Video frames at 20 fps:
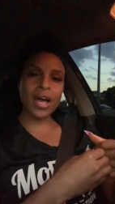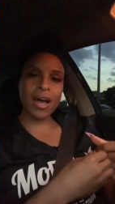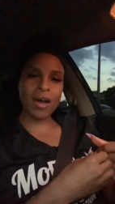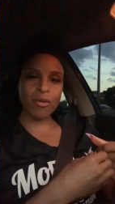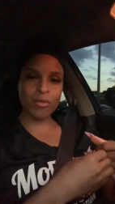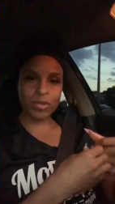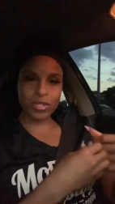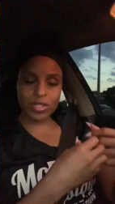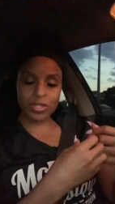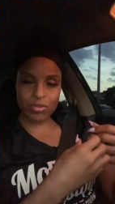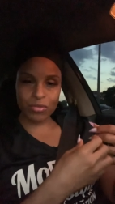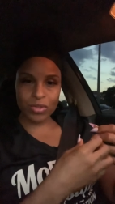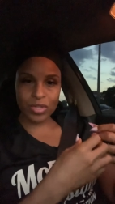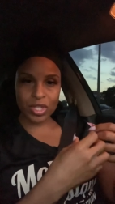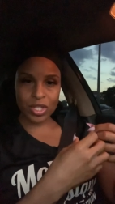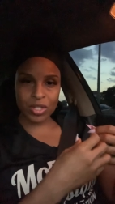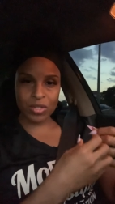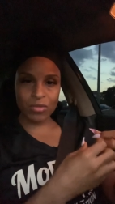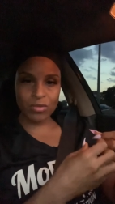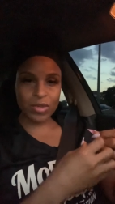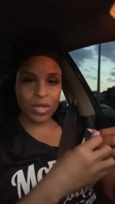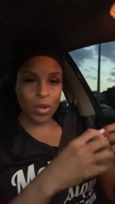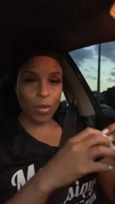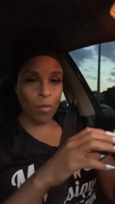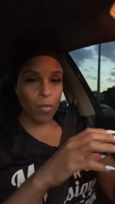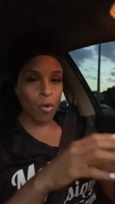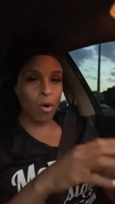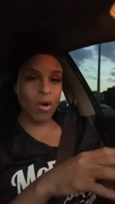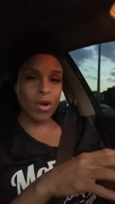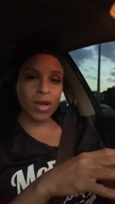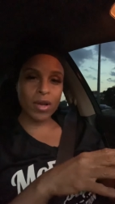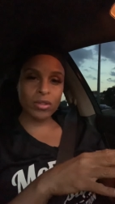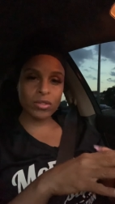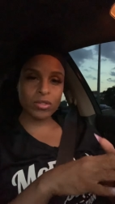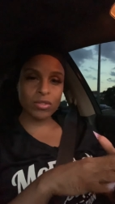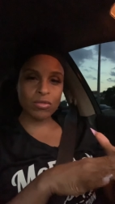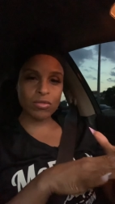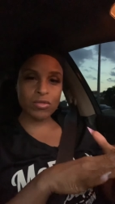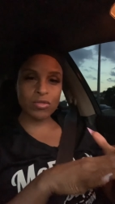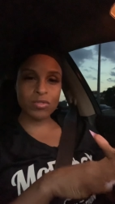hour so that you can walk
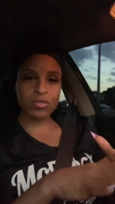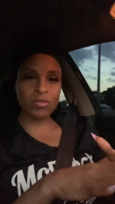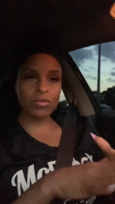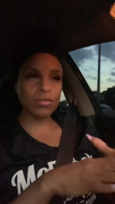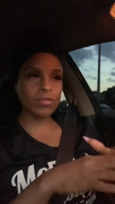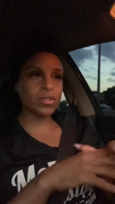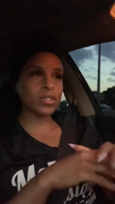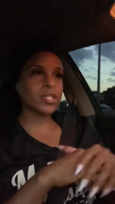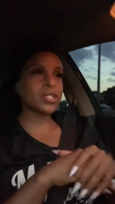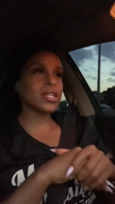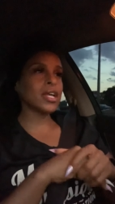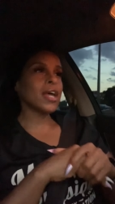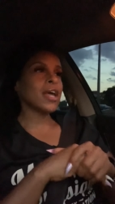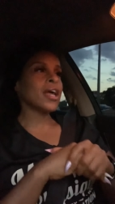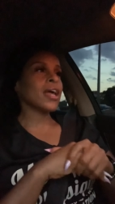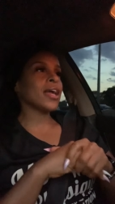out those doors